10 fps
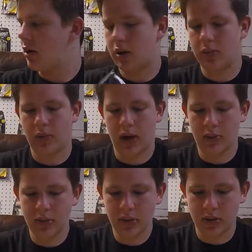I
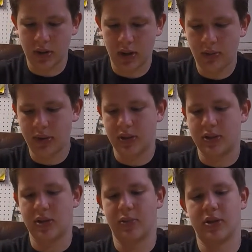wanted to
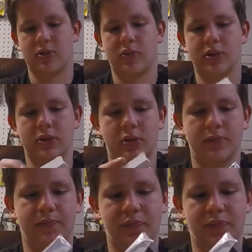see what this was.